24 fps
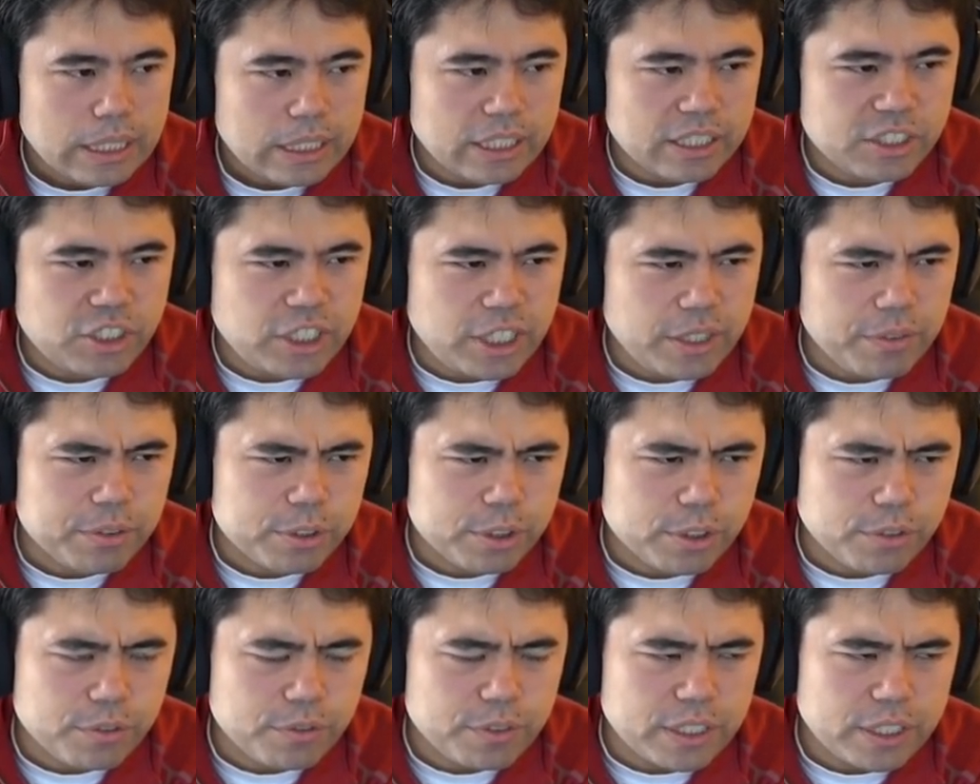Did I shake
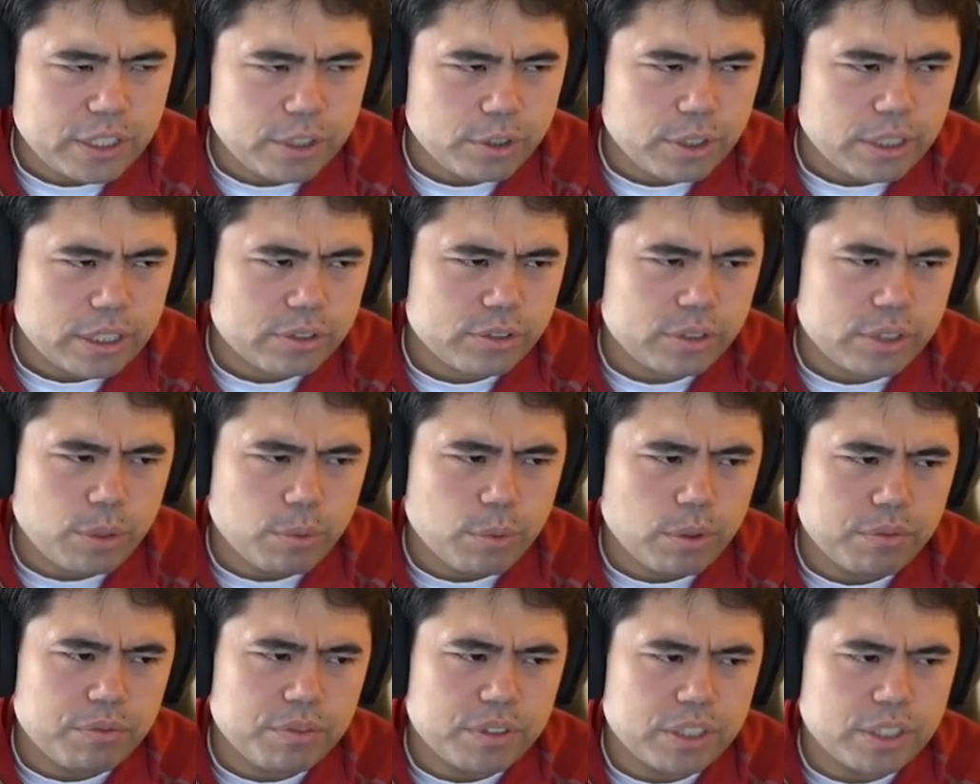the video yesterday?
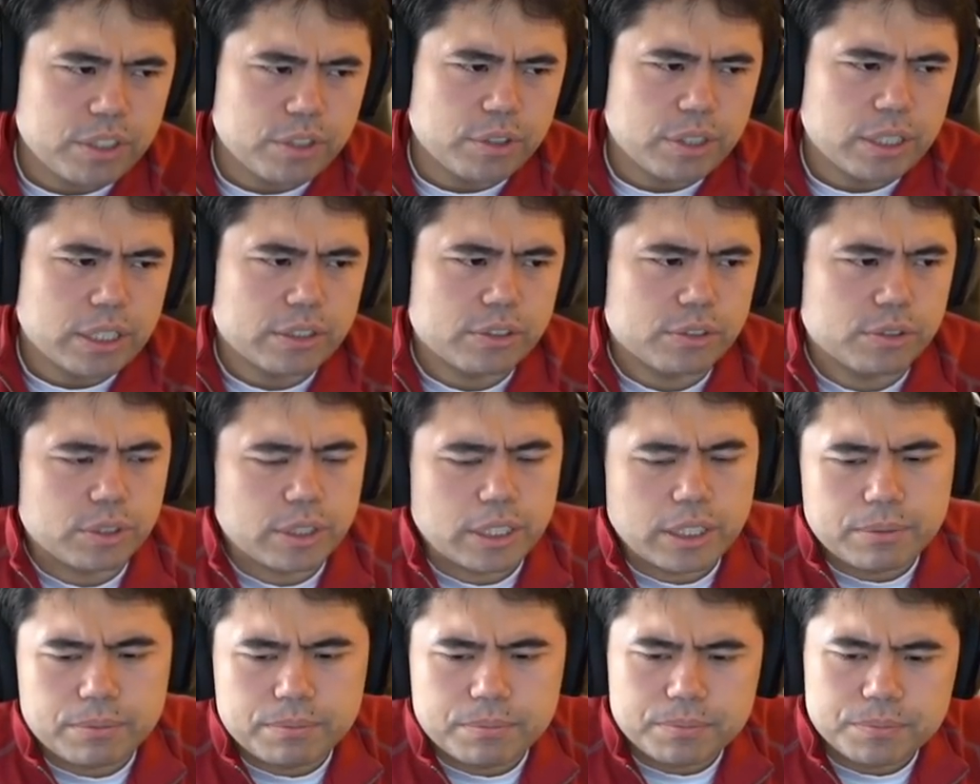What video
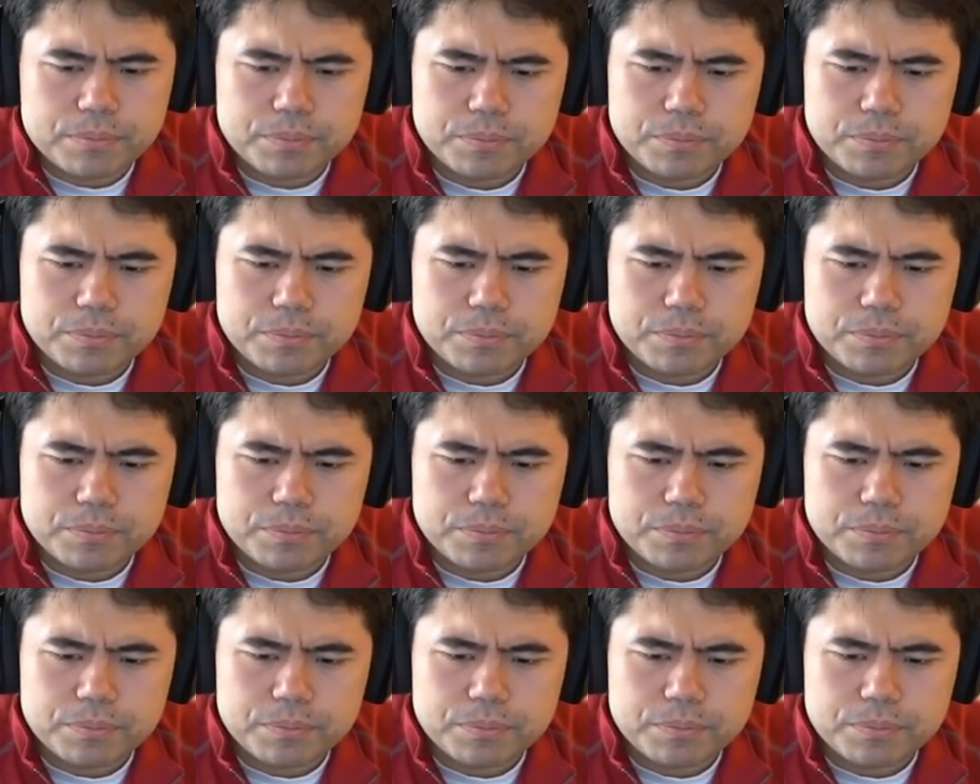yesterday?